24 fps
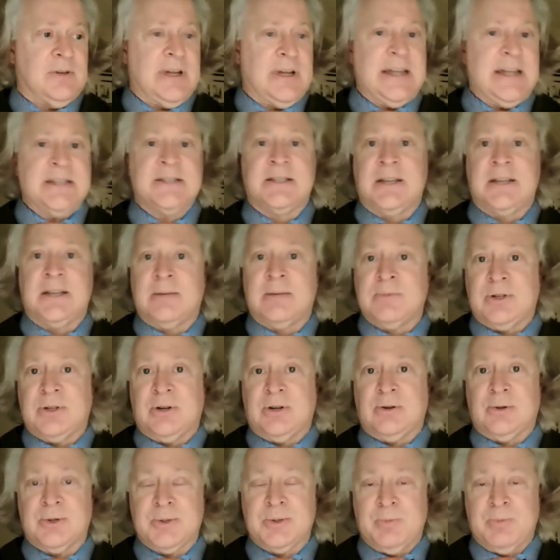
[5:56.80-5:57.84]
in some
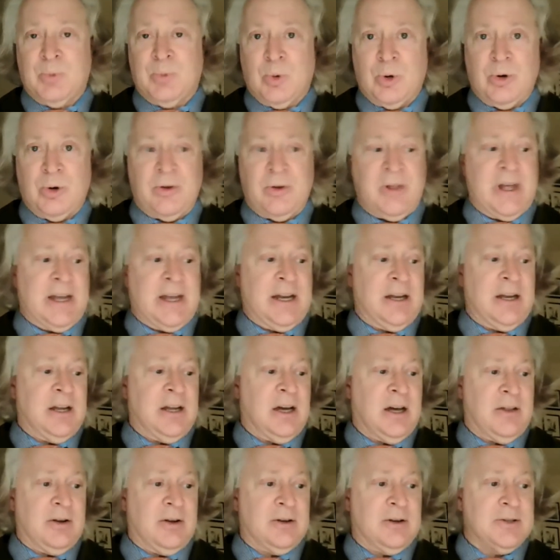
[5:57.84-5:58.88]
circles more than in
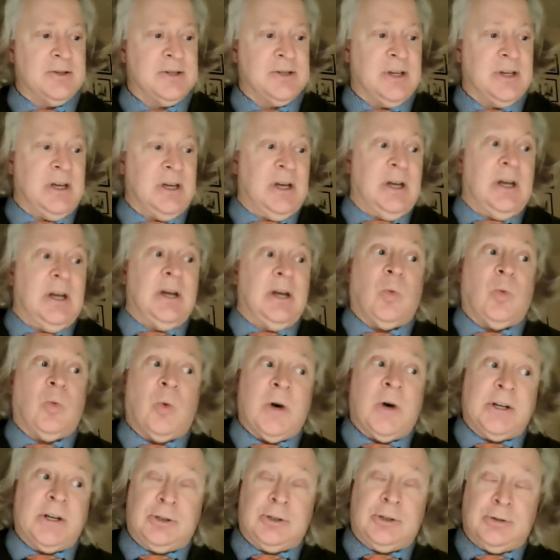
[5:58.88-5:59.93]
others.
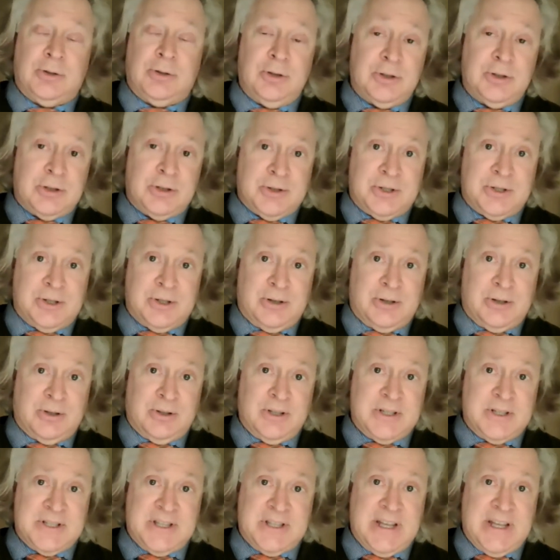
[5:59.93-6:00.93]
One crucial circle is